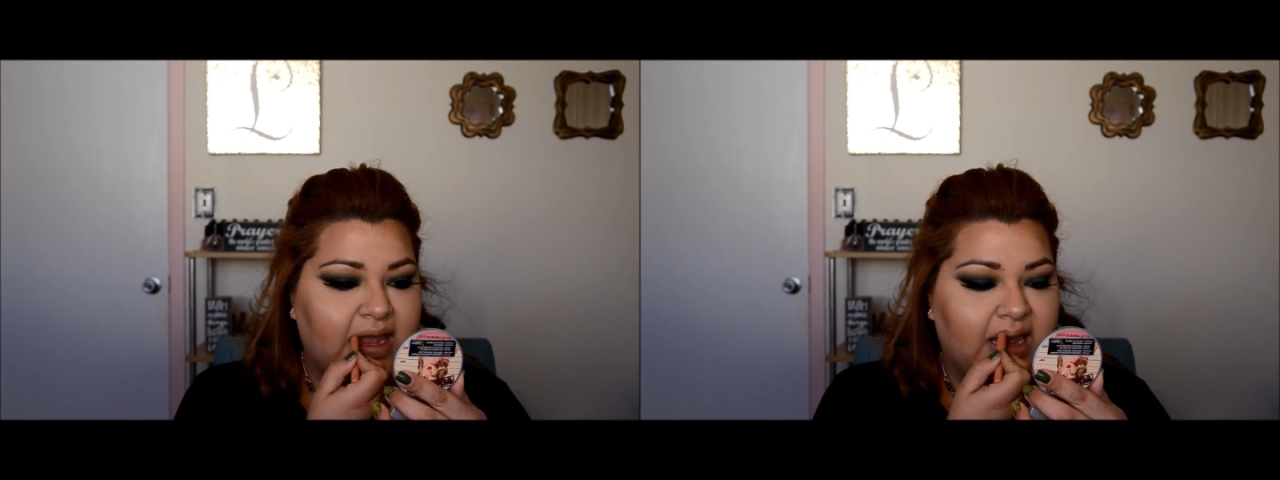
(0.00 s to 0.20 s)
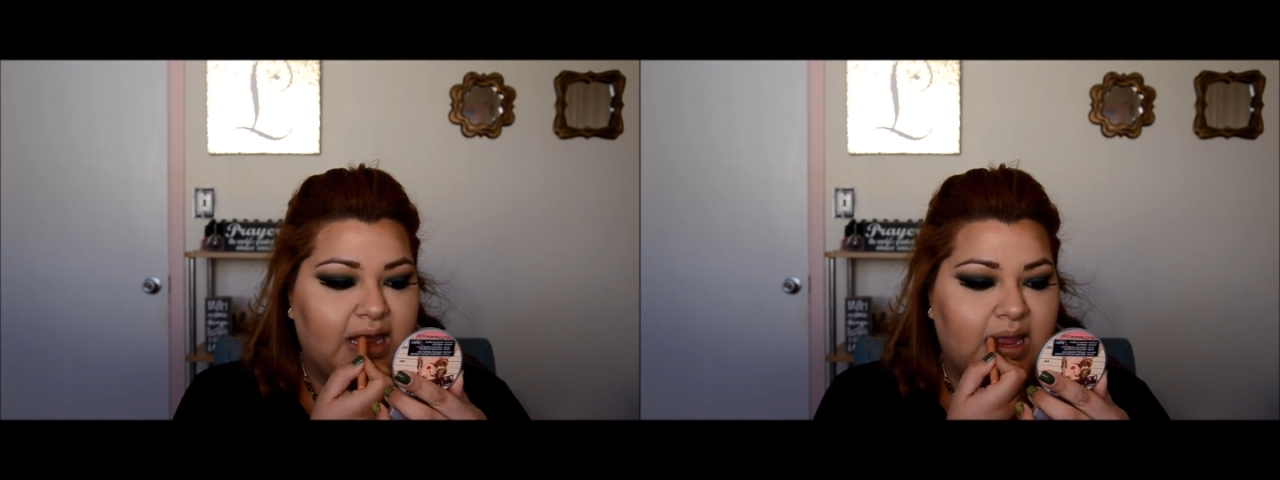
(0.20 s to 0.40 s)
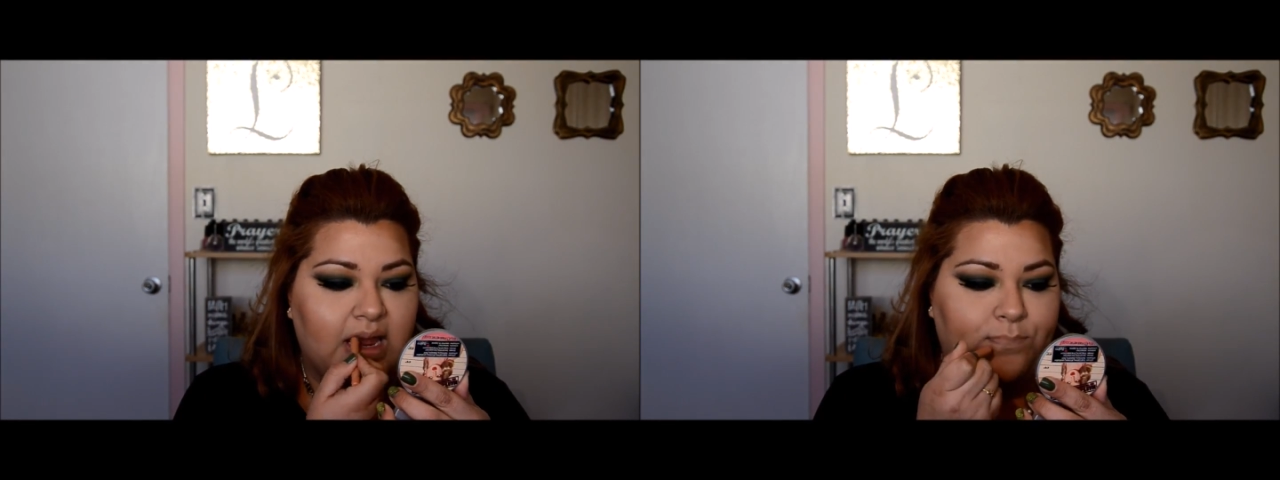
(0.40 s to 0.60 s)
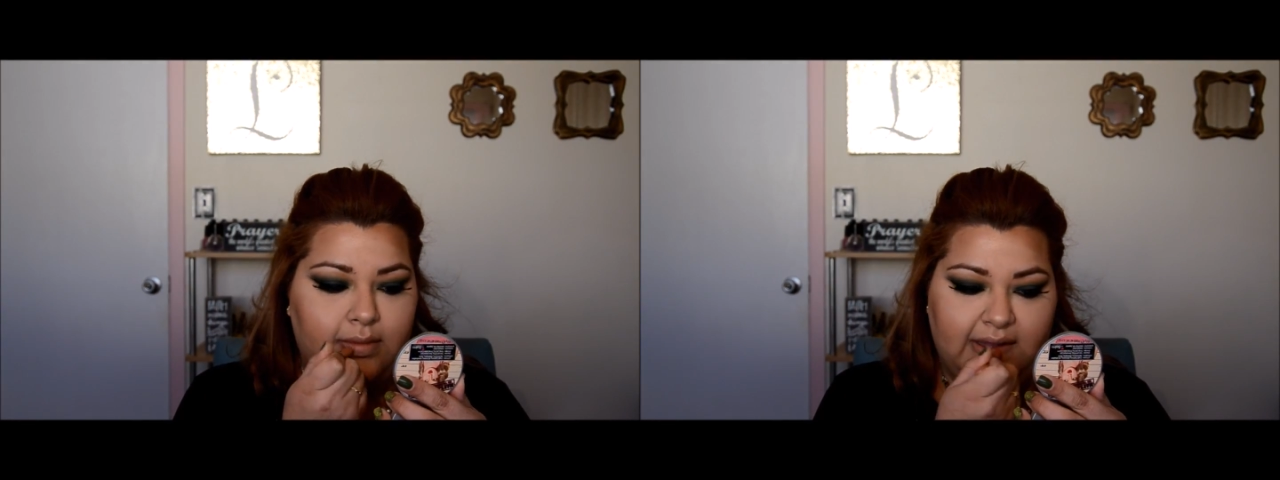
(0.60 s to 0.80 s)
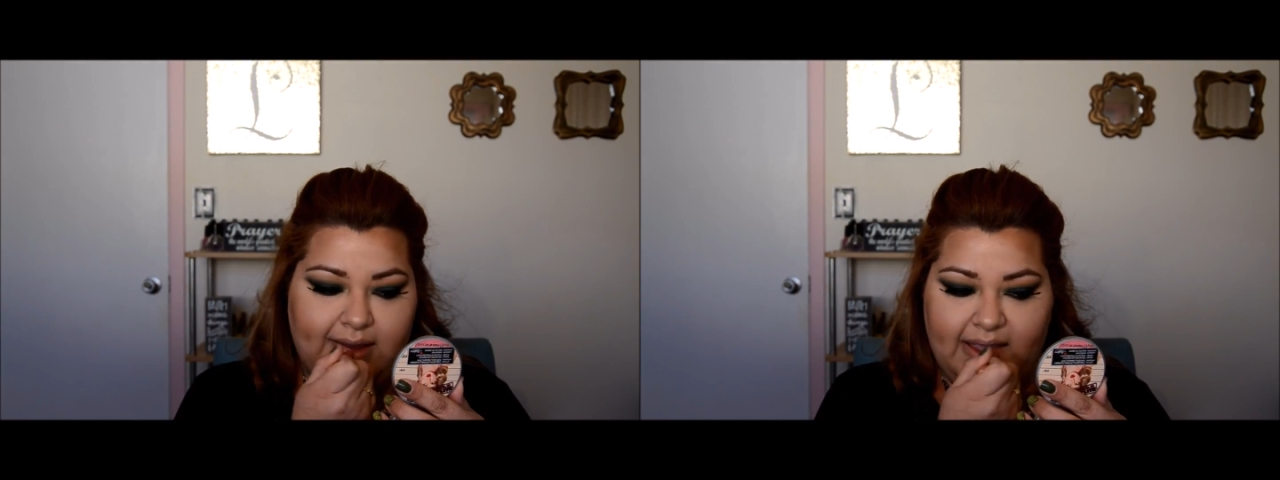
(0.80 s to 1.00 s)
so I'm going to be
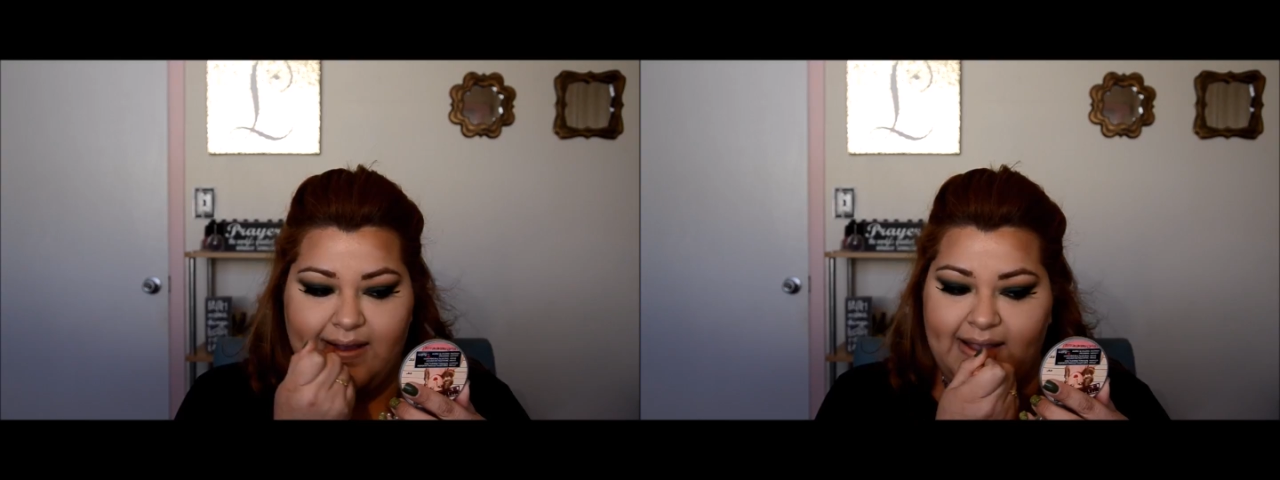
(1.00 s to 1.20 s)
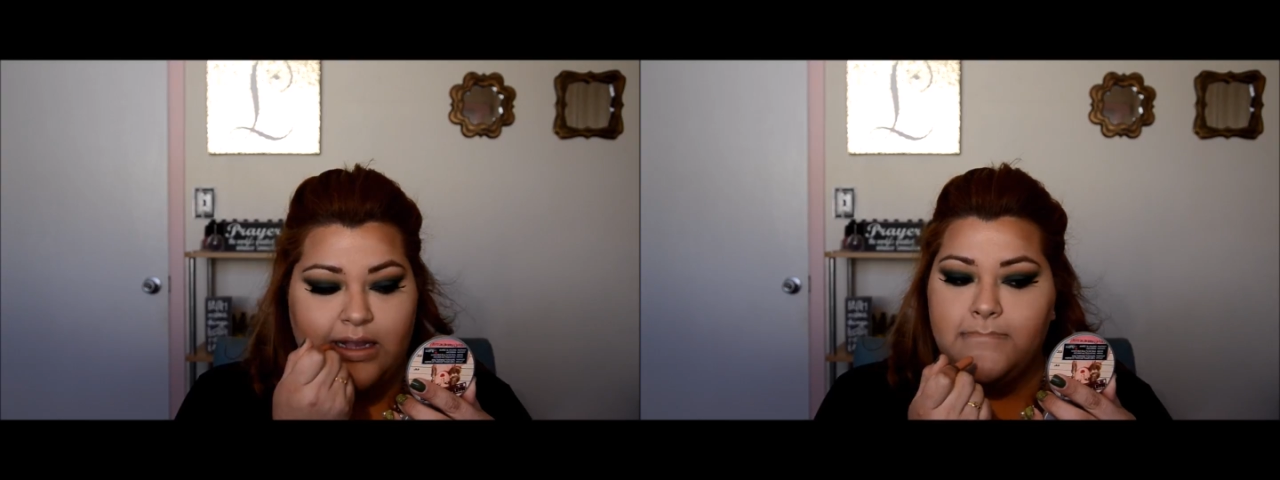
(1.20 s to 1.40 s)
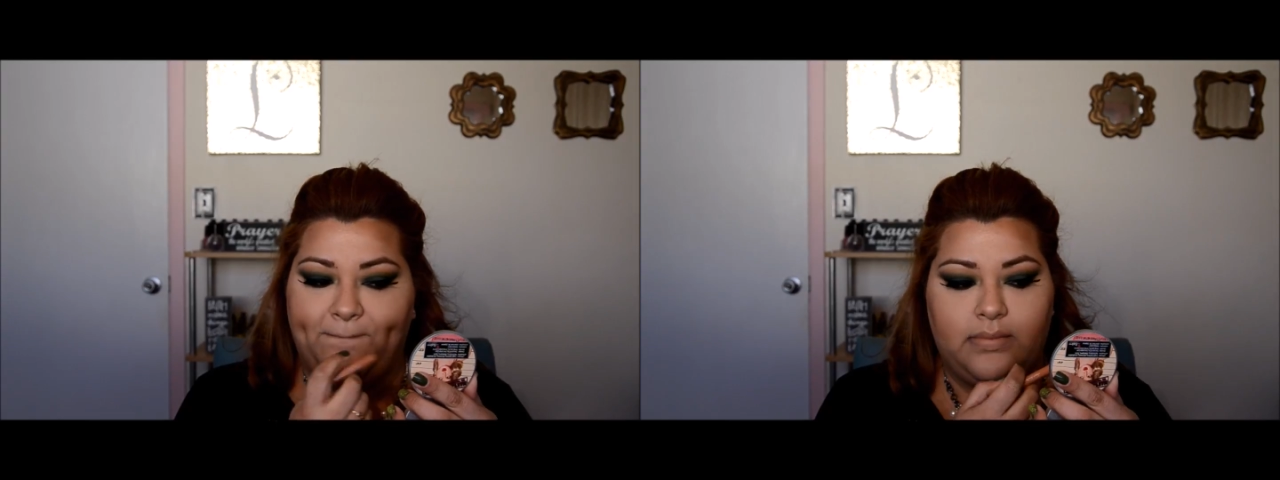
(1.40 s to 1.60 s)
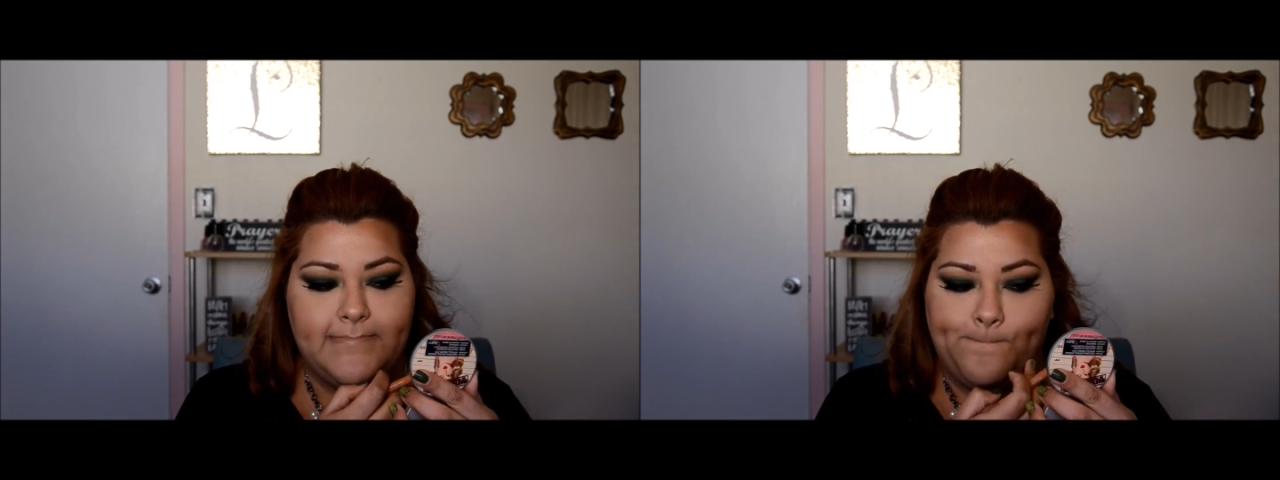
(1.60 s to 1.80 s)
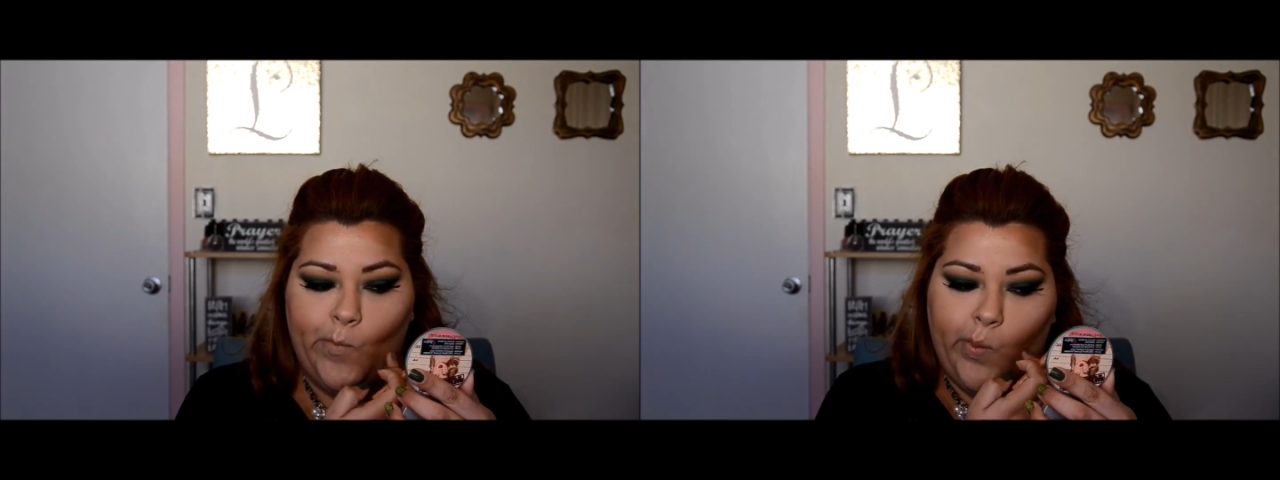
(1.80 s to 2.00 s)
using my Palladio
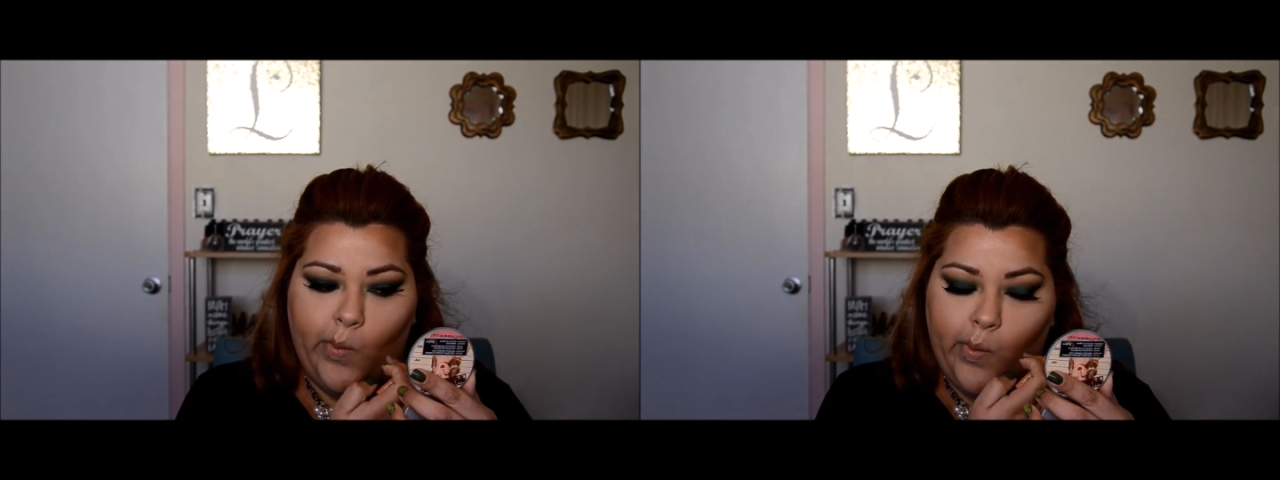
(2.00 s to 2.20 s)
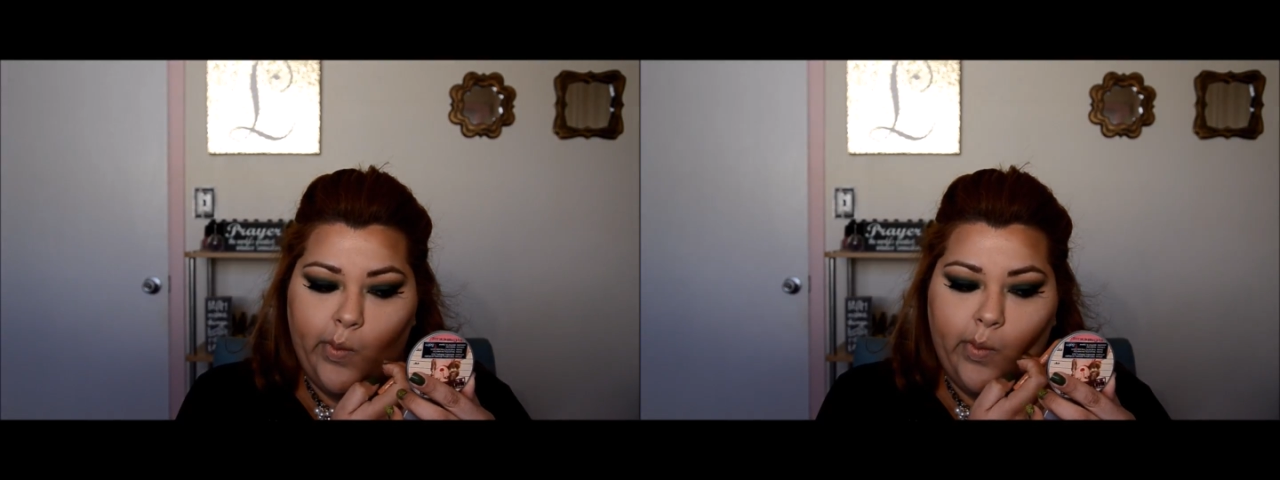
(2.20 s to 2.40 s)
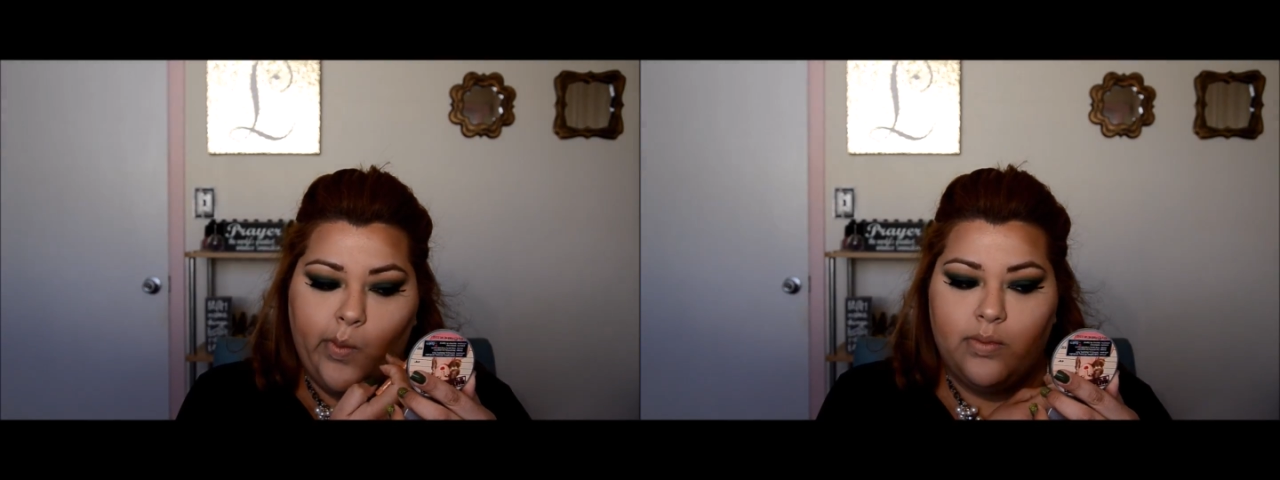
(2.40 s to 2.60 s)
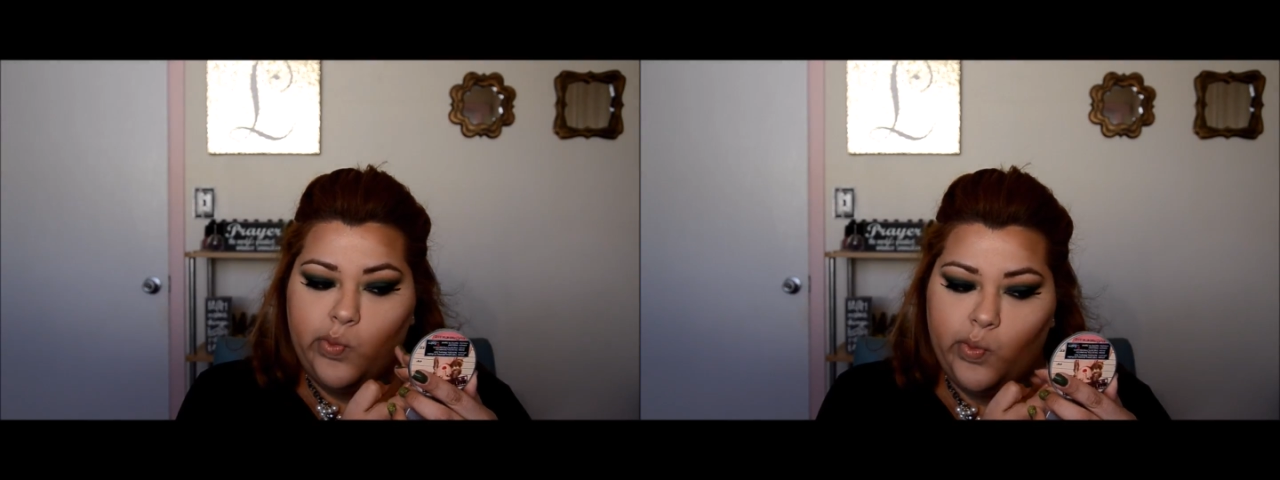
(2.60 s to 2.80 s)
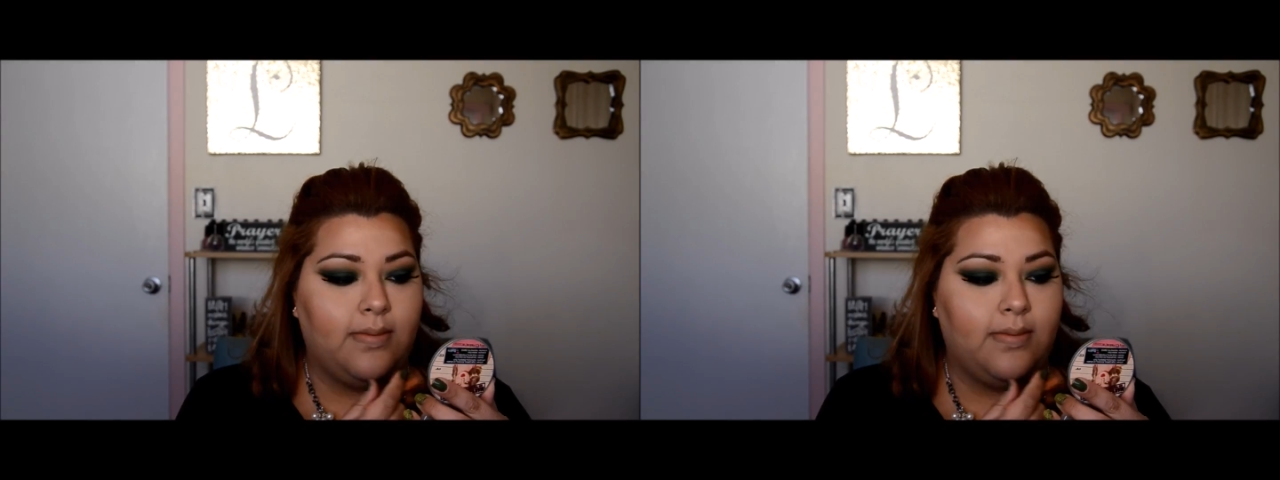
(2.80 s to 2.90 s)
Herbal Lip SLIX